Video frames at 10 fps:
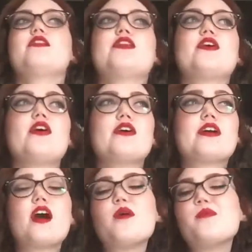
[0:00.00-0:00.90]
There are
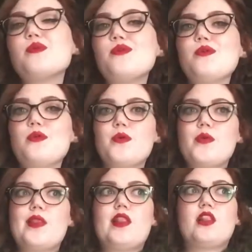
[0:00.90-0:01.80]
a couple
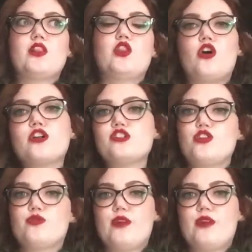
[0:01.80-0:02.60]
larger